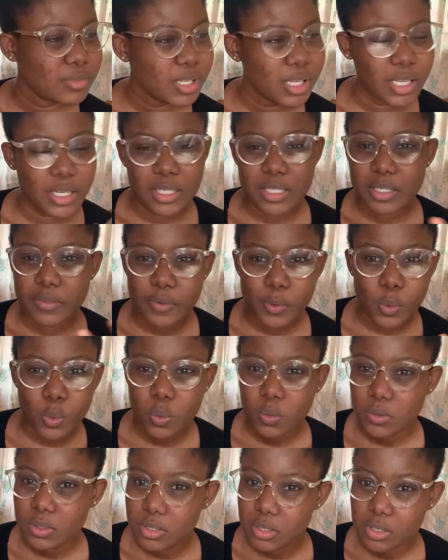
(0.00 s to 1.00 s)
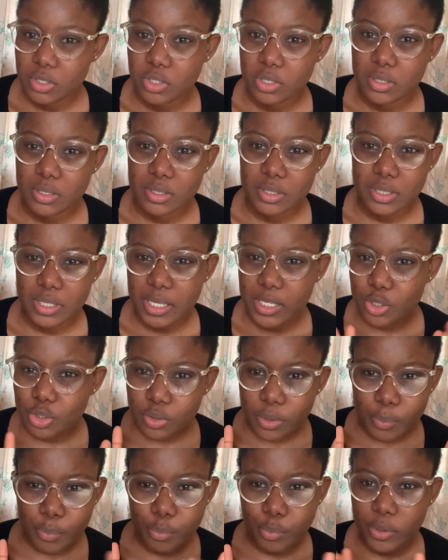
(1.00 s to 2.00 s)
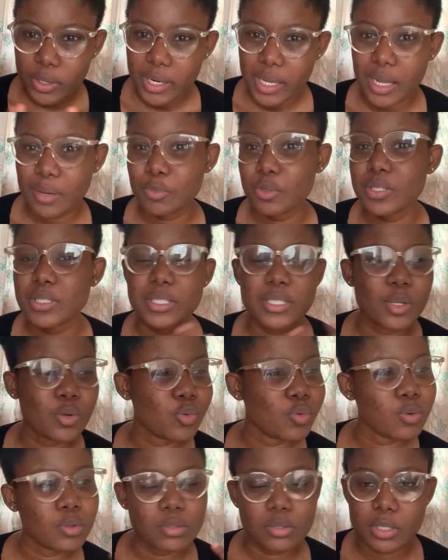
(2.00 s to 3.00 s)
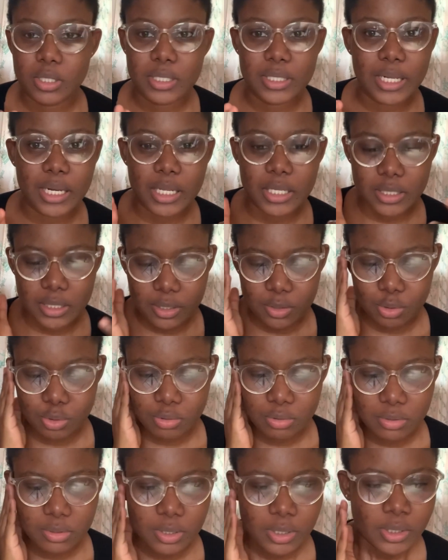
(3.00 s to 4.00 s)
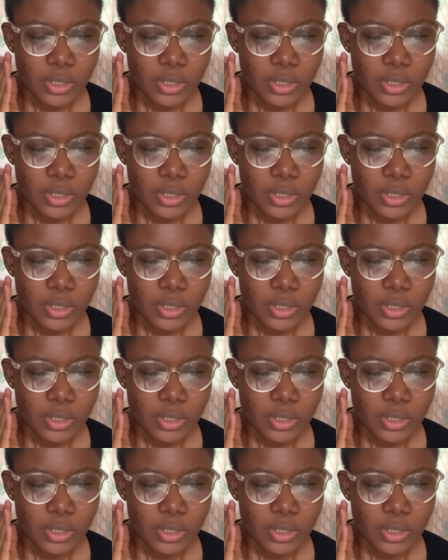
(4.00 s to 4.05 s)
any difficulty just a short prayer I'm not saying go to Lisa and do